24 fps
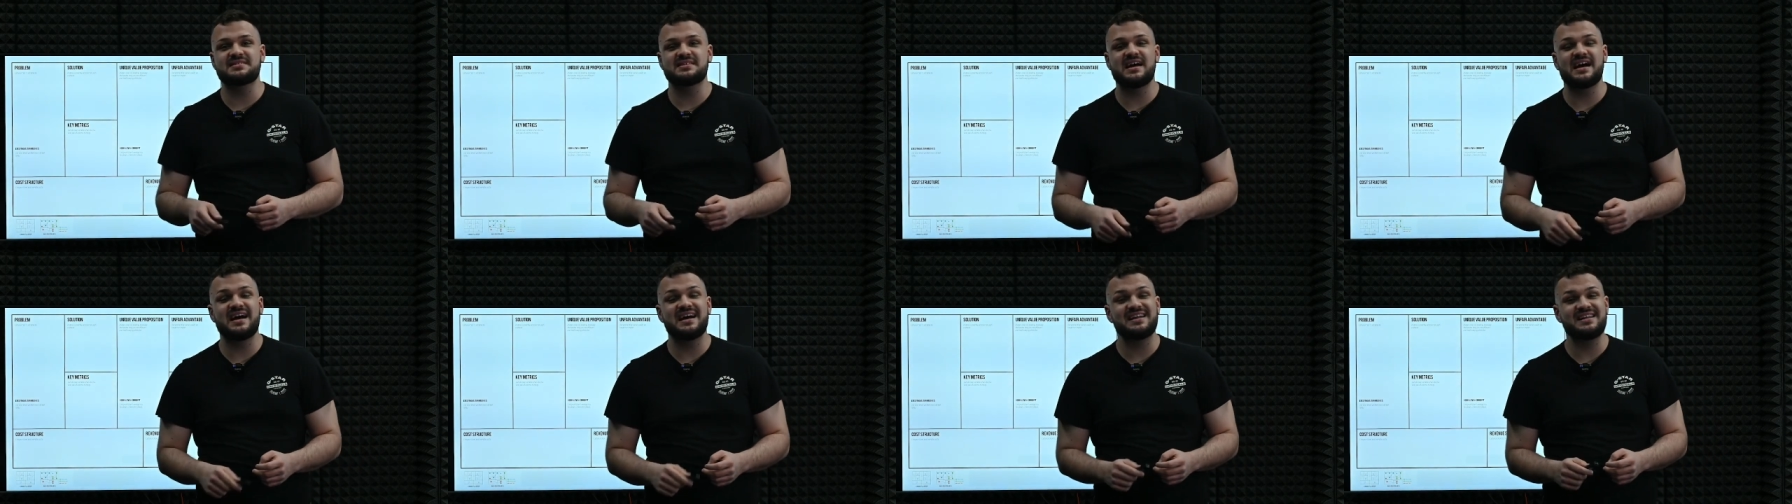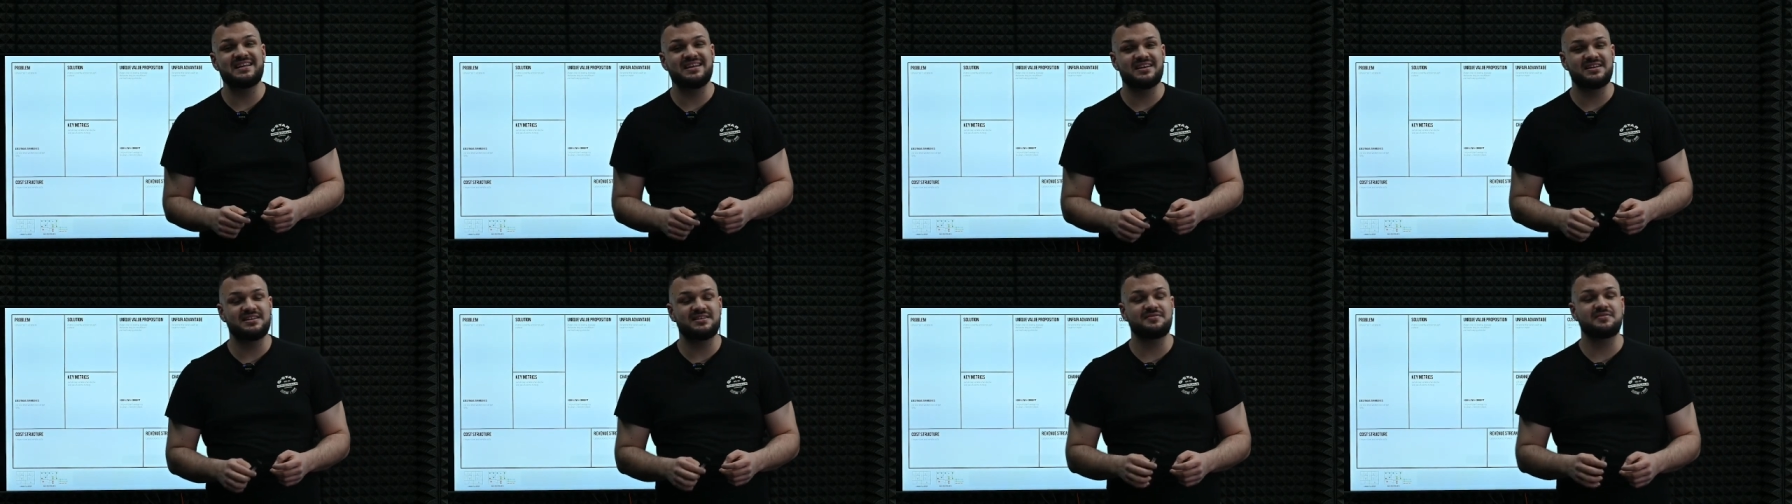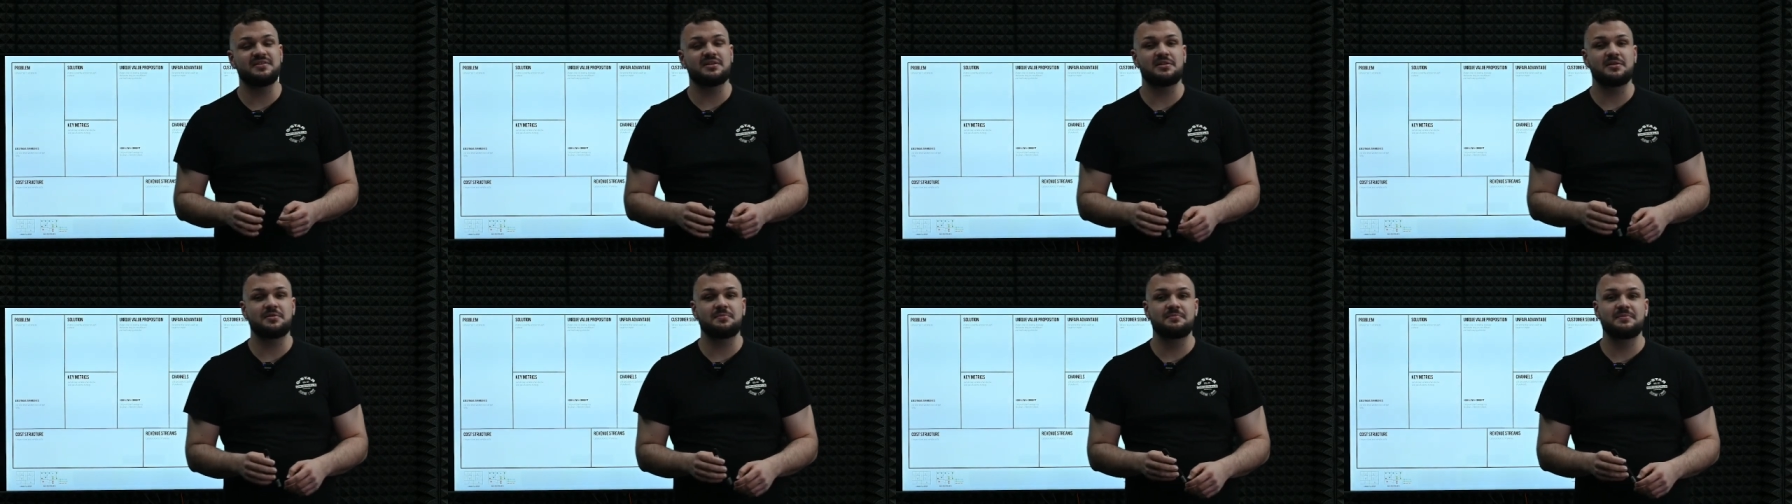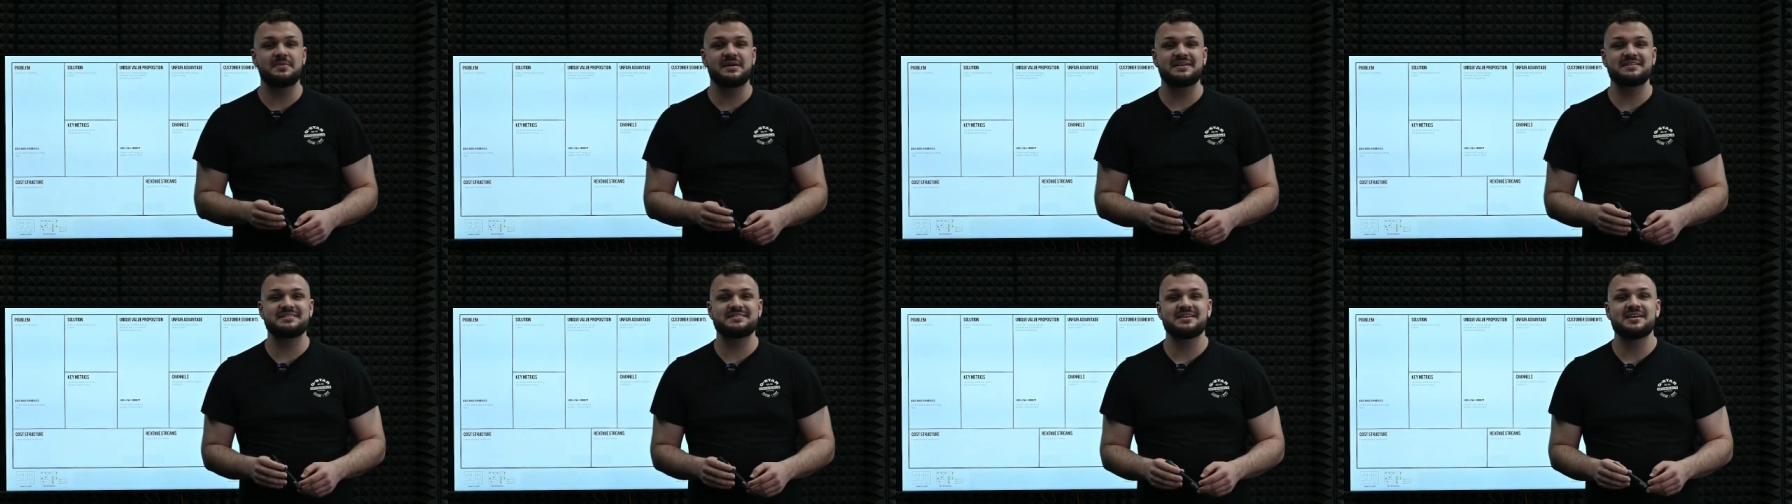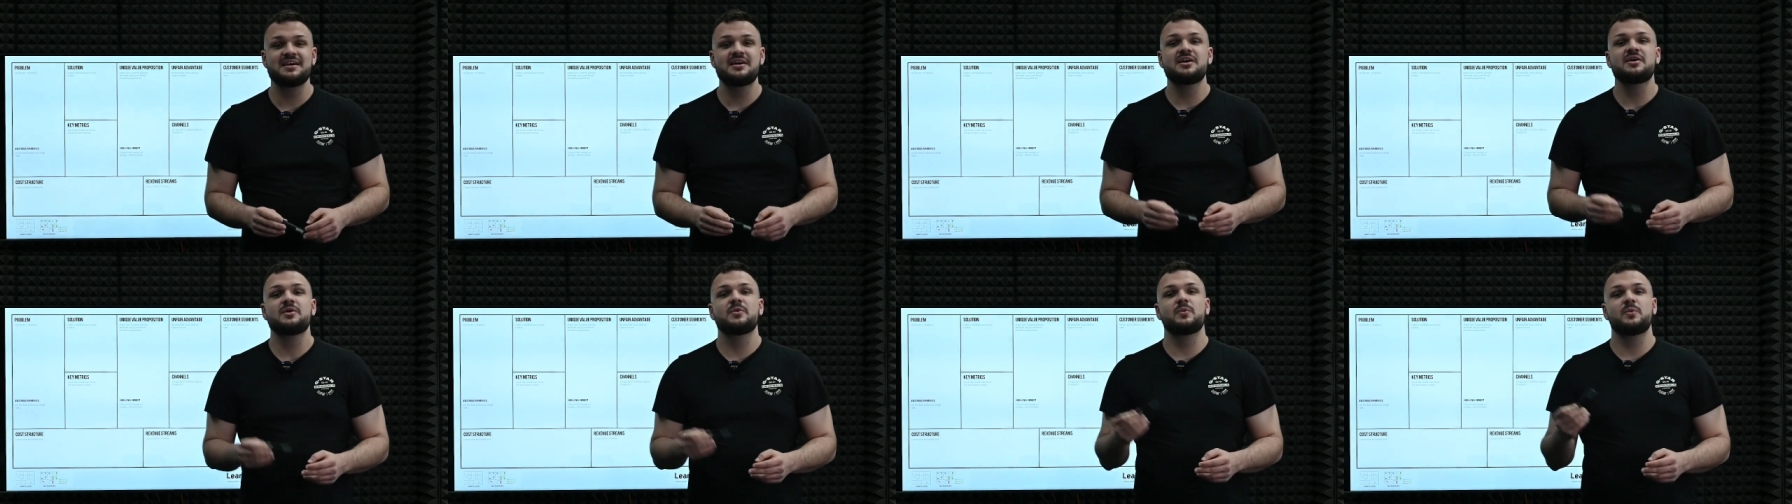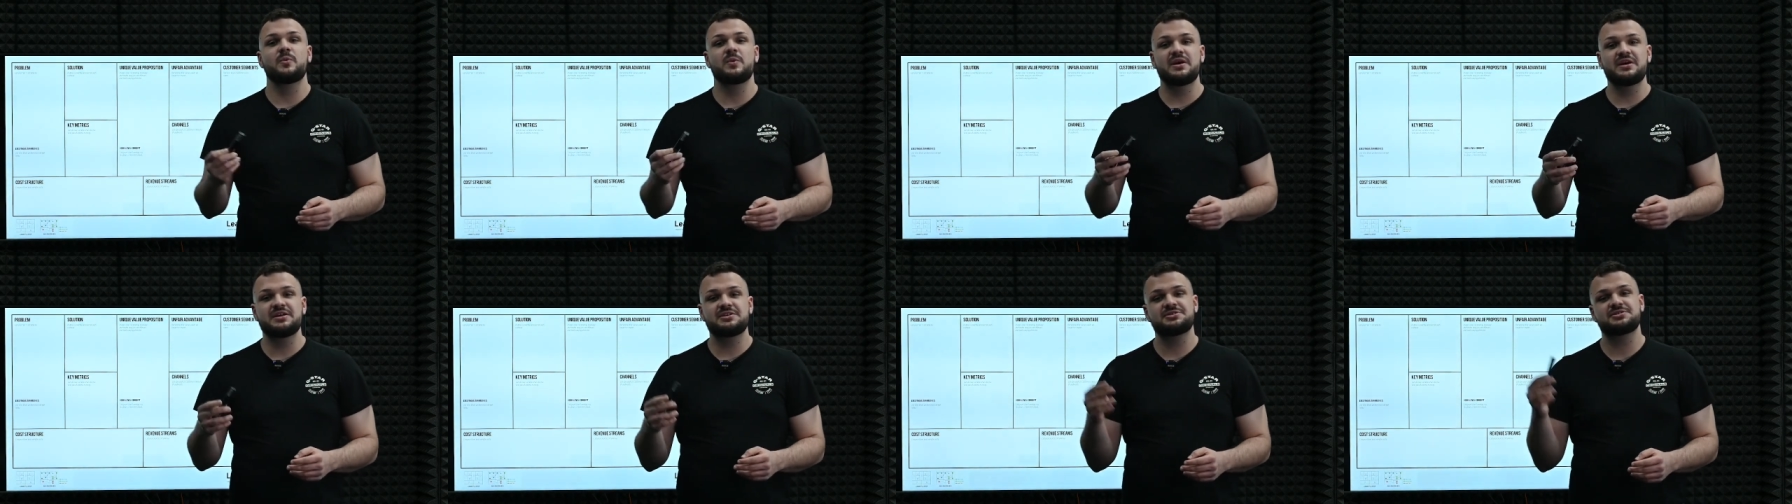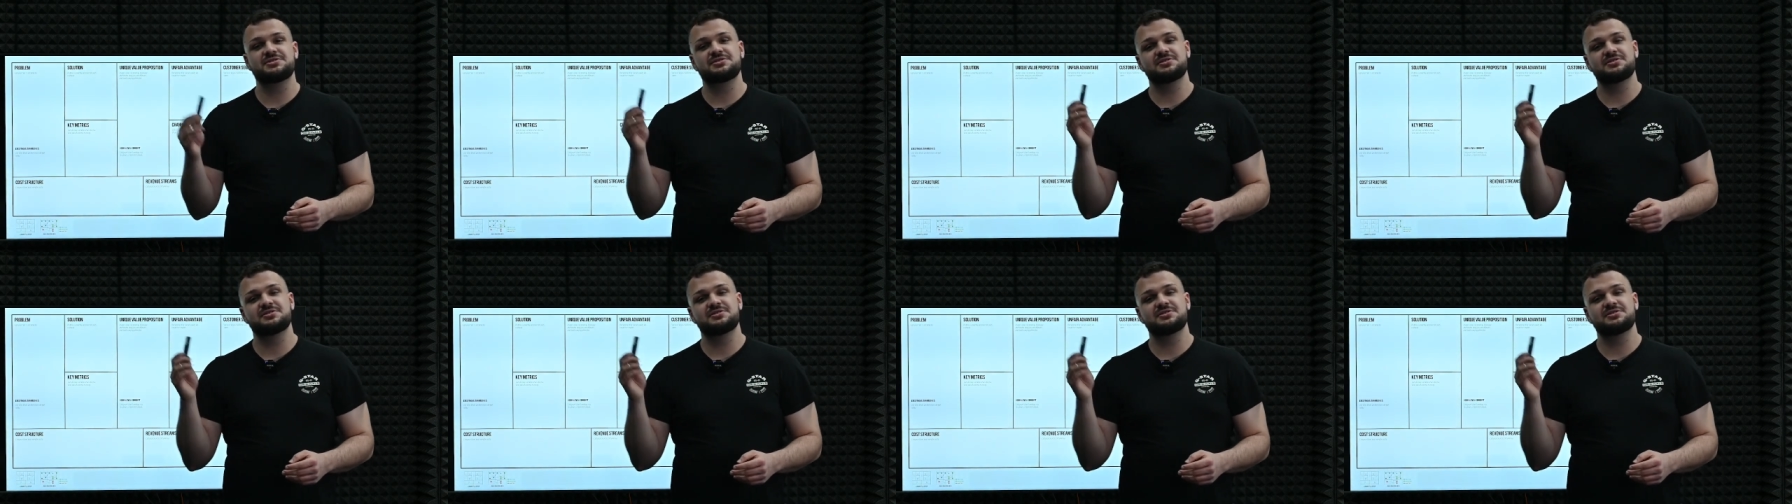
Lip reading: idea development, which